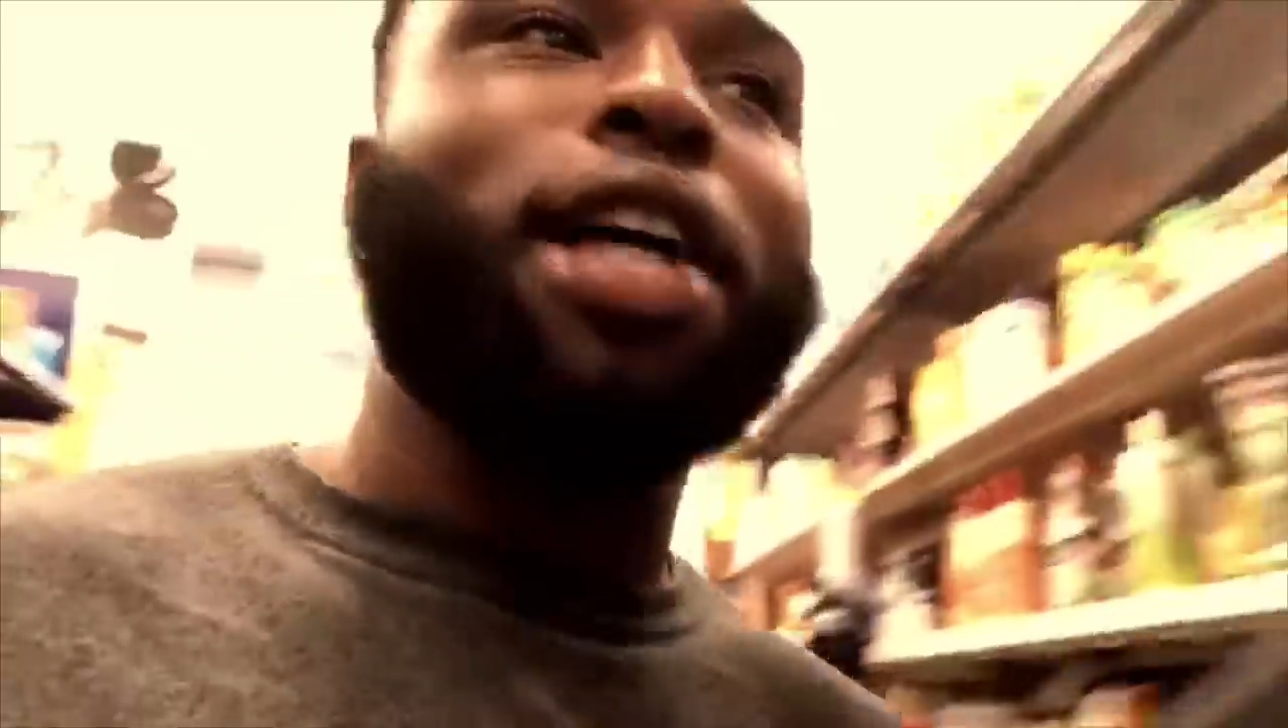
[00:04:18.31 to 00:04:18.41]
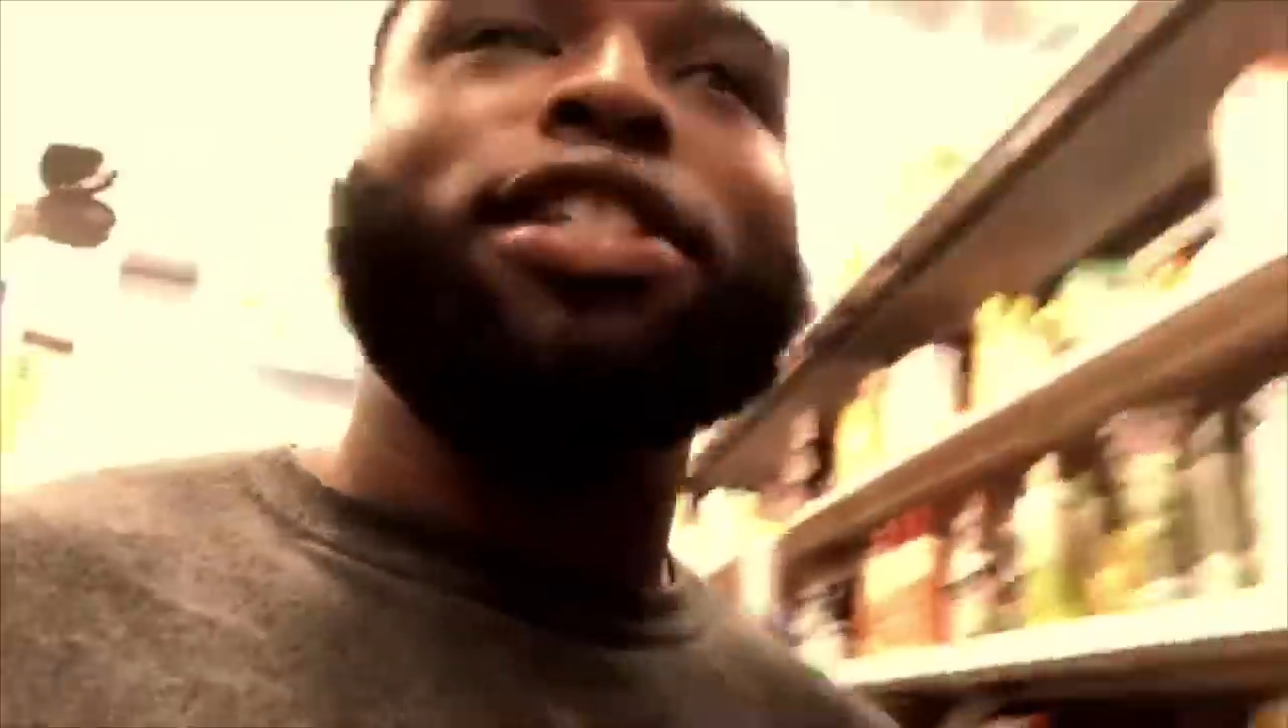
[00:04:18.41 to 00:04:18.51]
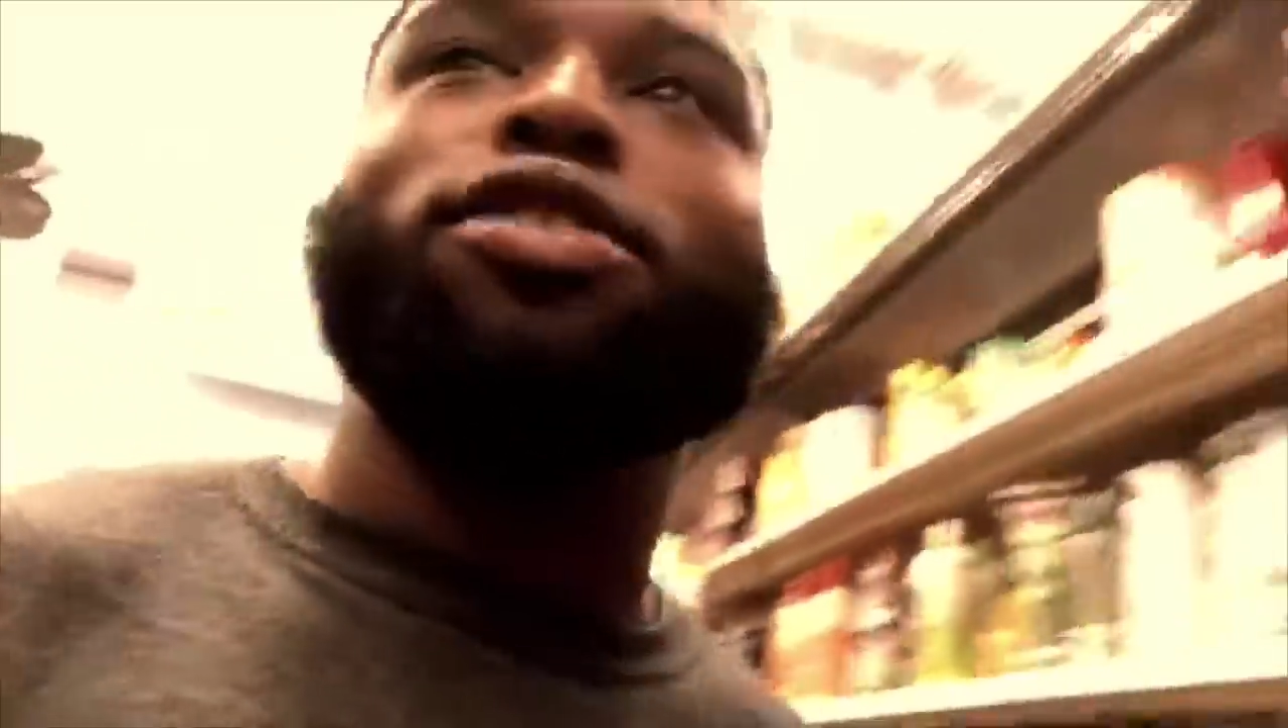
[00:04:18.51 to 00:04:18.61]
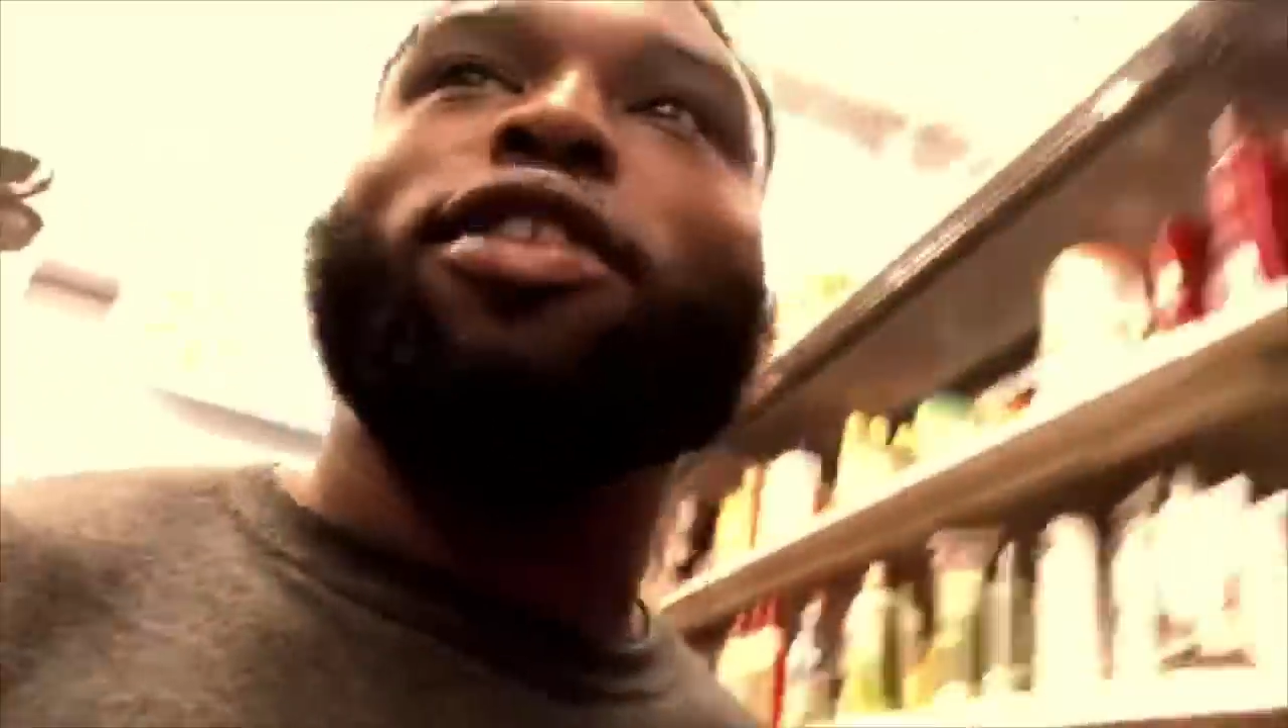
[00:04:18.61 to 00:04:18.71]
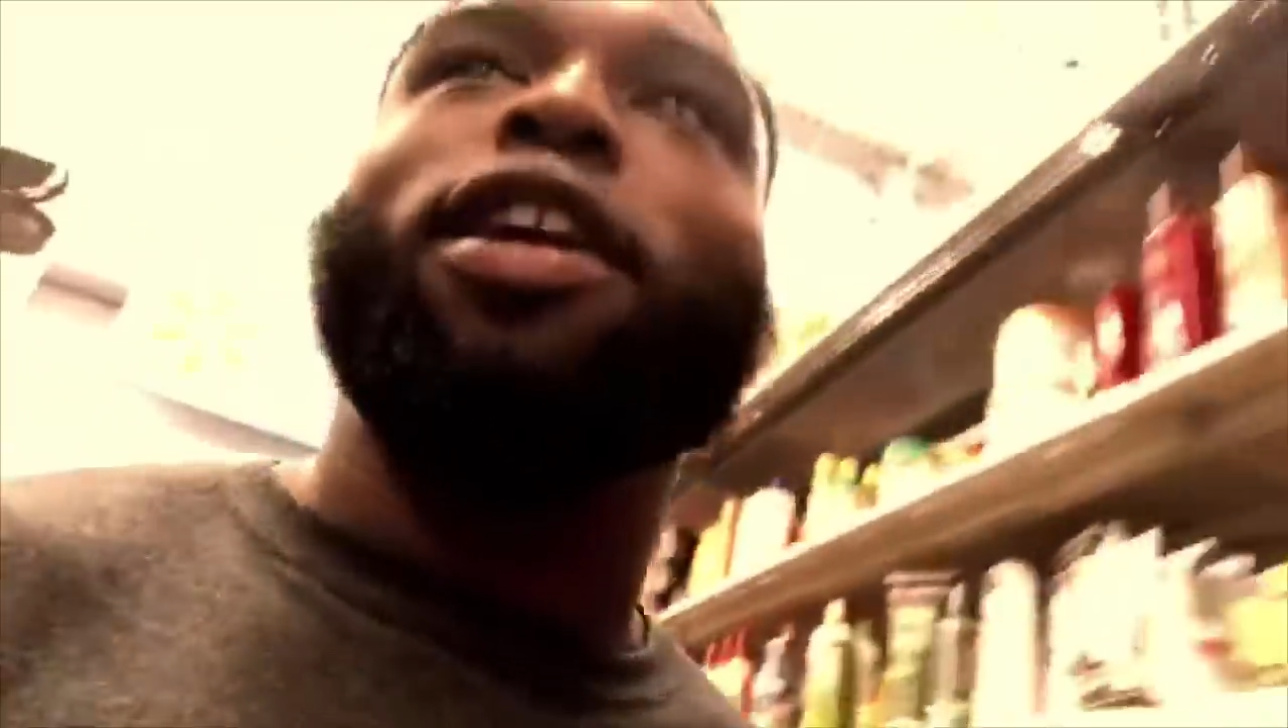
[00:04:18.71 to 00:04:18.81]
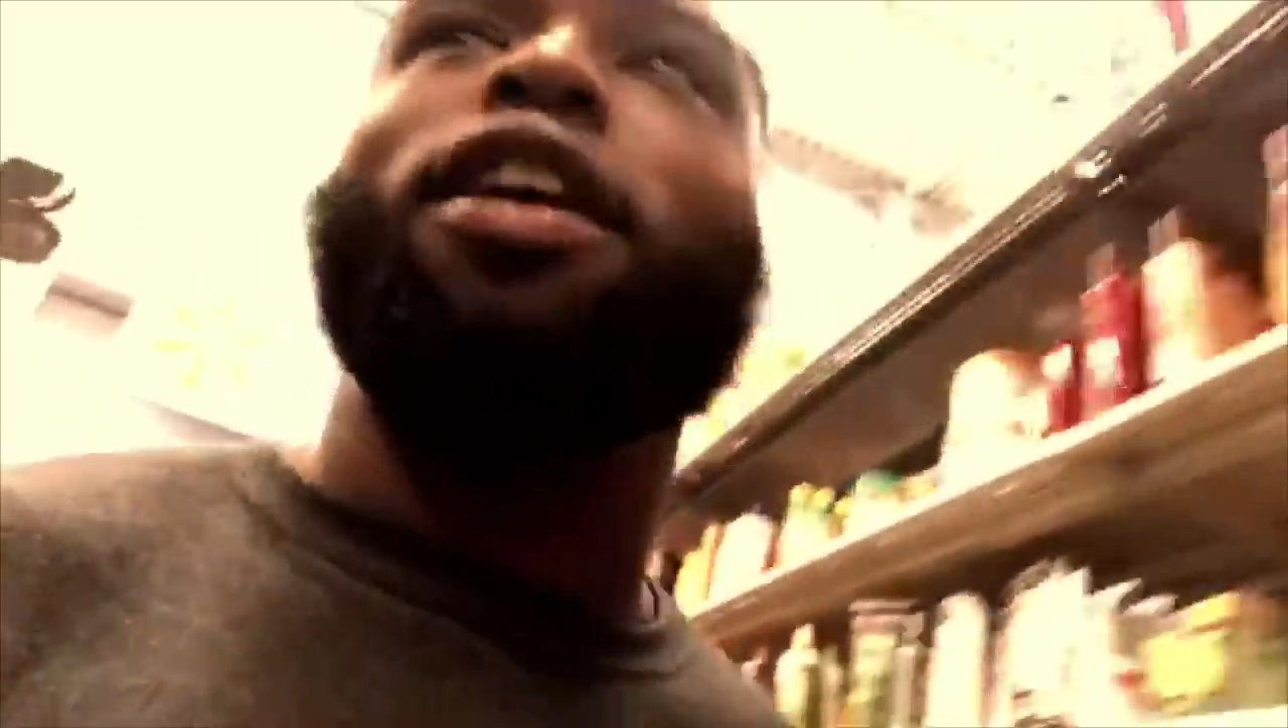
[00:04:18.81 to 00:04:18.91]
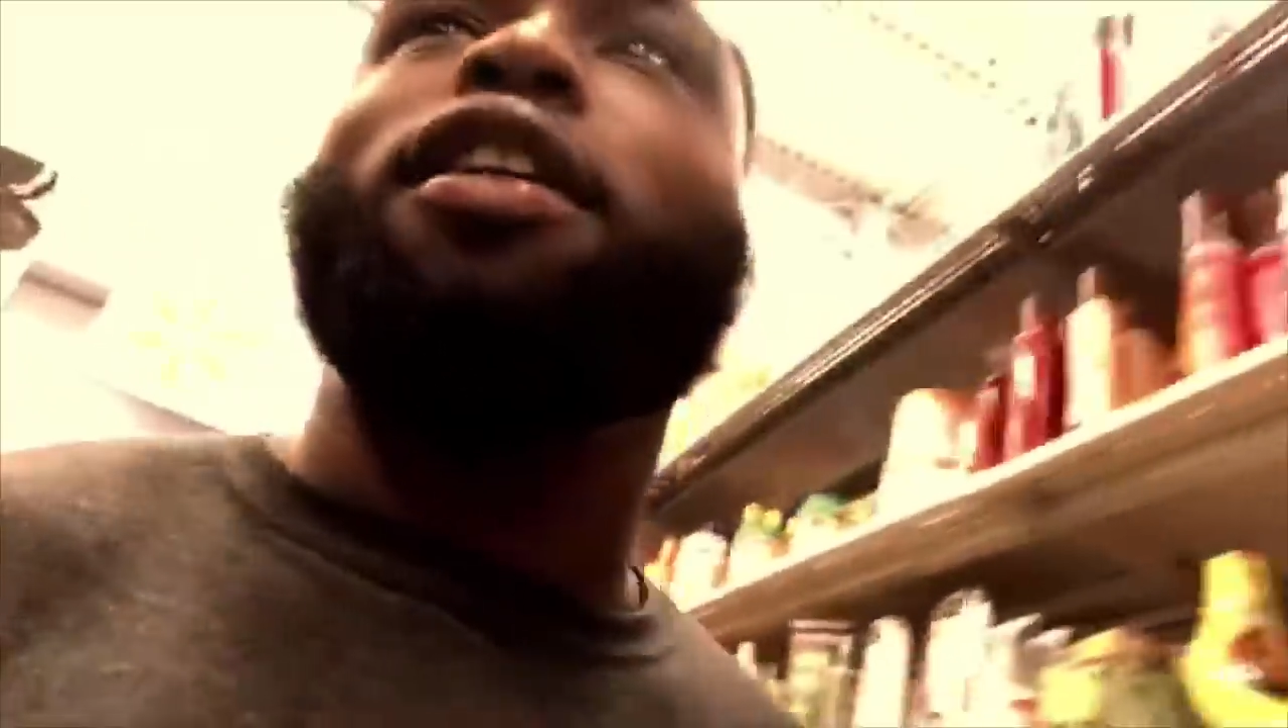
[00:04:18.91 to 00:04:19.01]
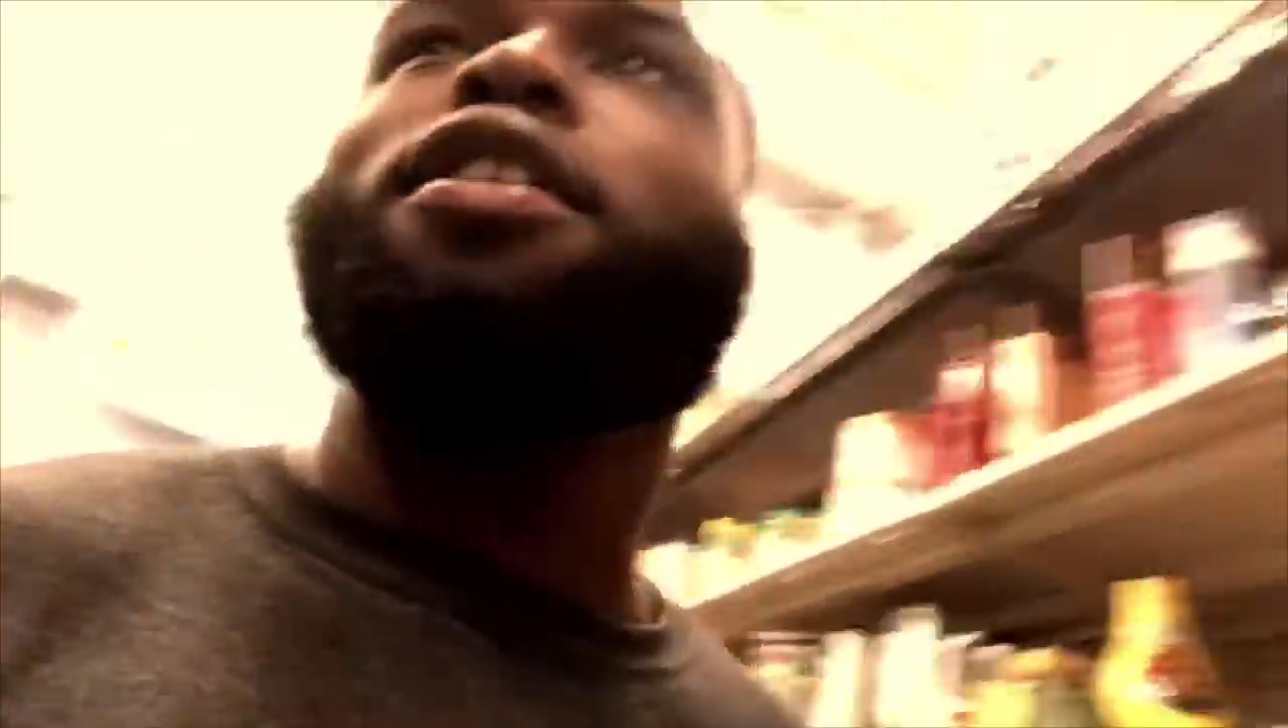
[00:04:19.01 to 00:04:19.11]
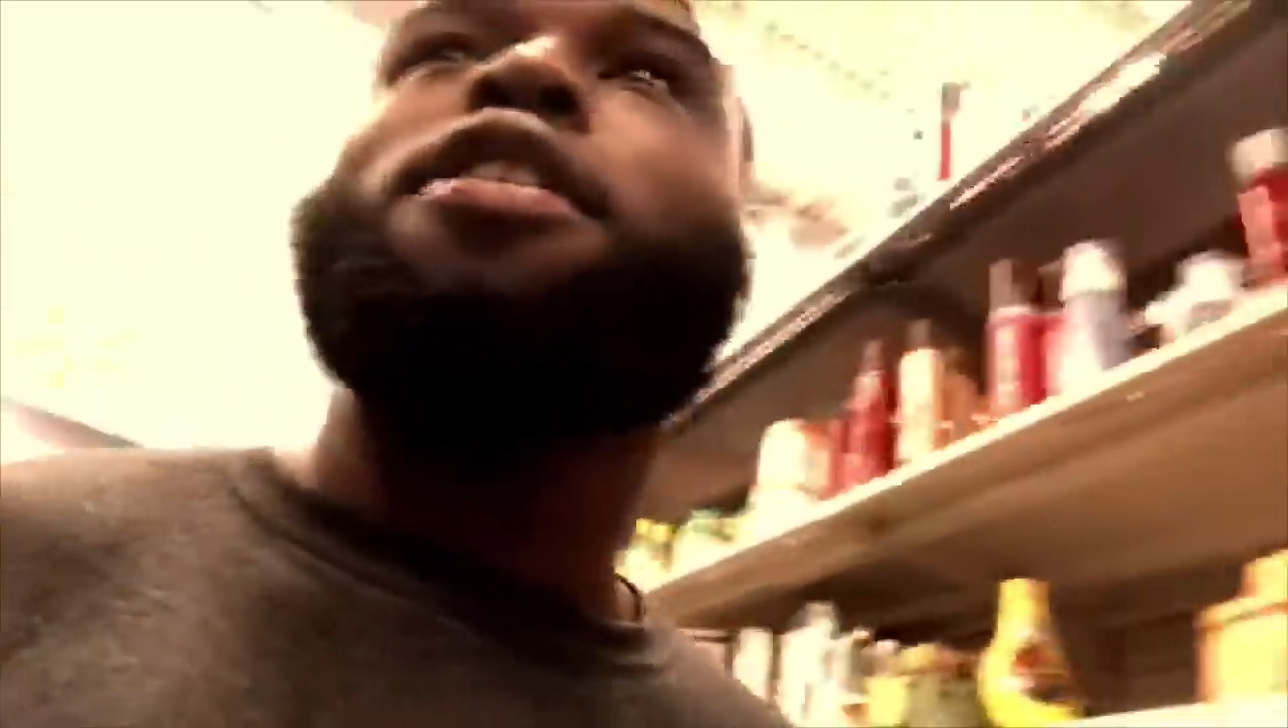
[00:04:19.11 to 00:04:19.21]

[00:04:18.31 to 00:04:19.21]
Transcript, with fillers: I just ran out.